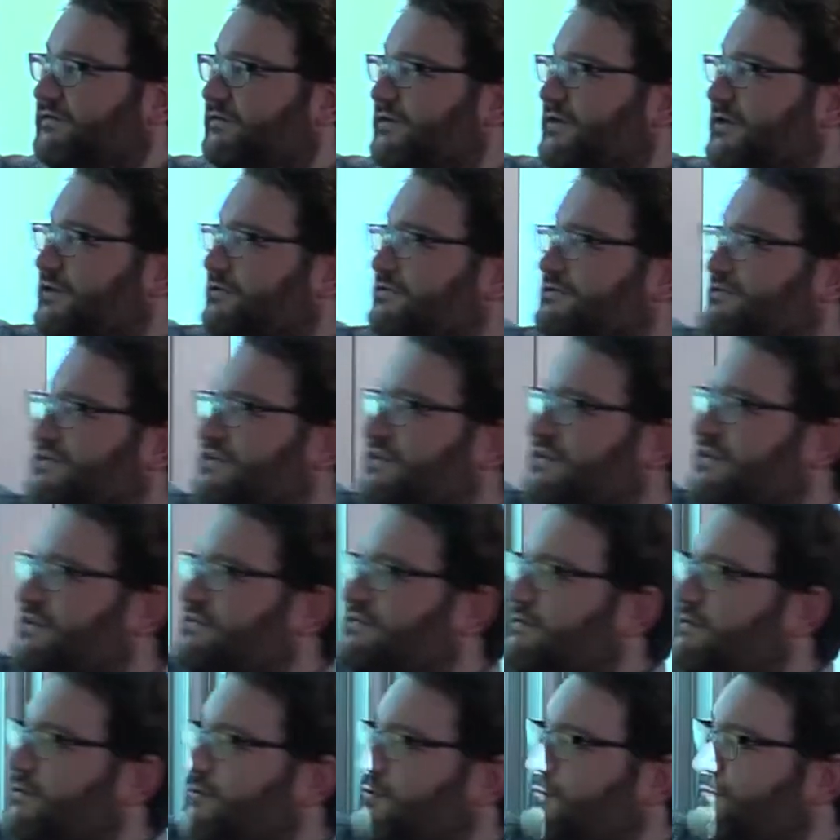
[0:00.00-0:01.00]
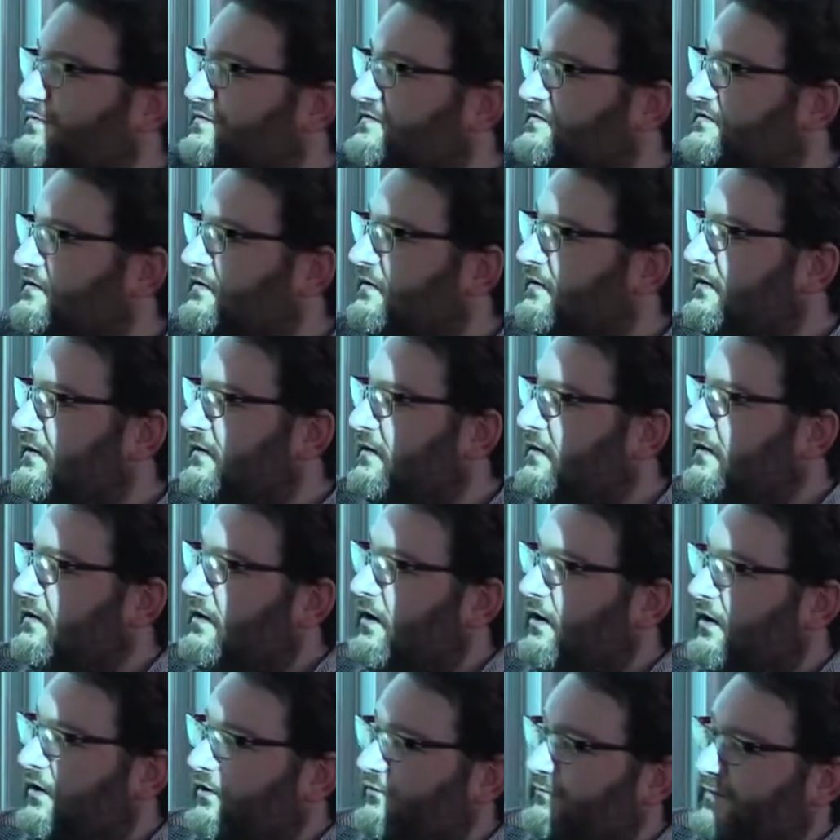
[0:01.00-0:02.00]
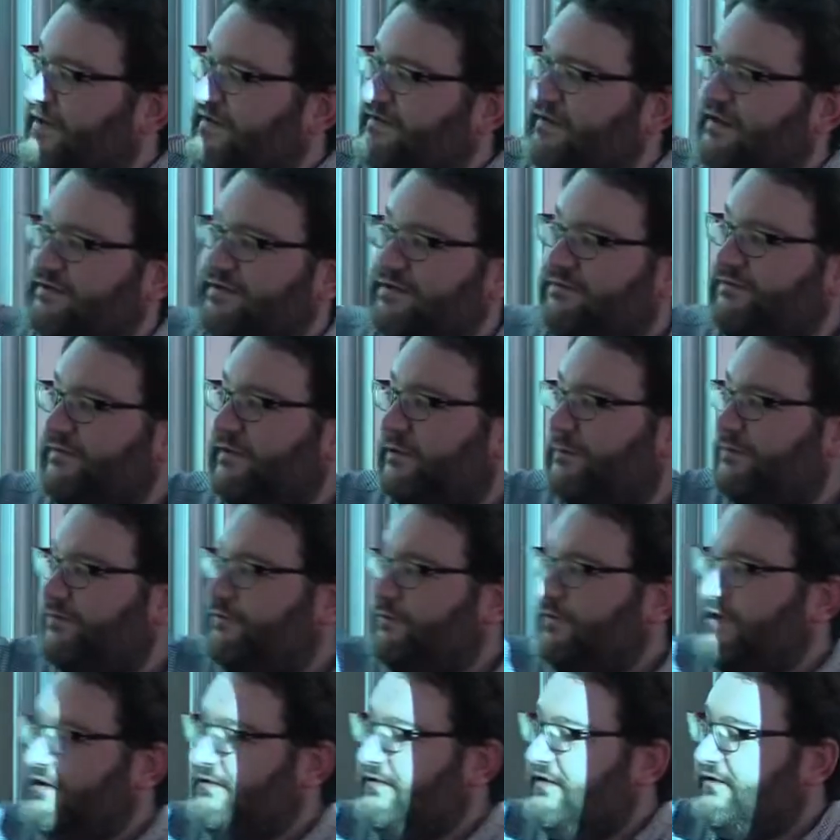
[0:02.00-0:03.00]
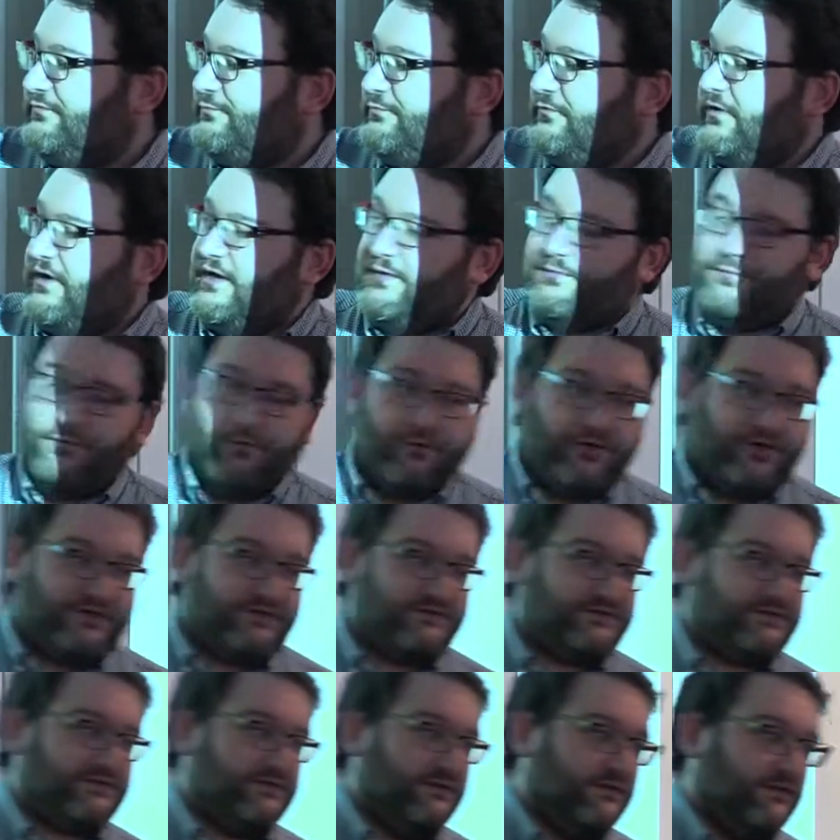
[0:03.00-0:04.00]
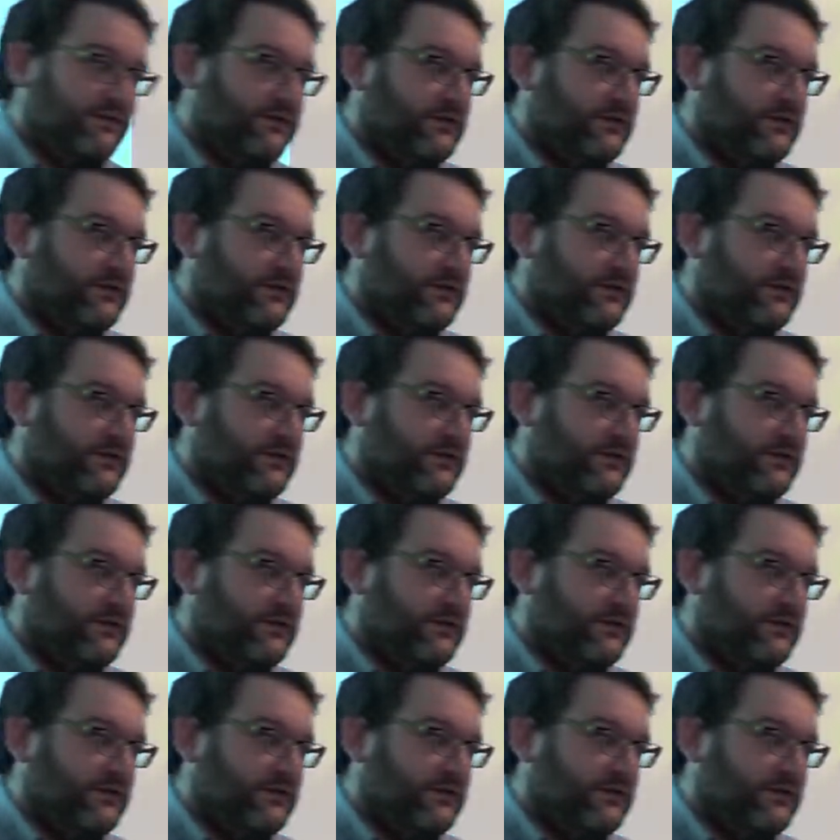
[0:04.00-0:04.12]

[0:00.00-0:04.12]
So you can see these loops of magnetic field between these bright points.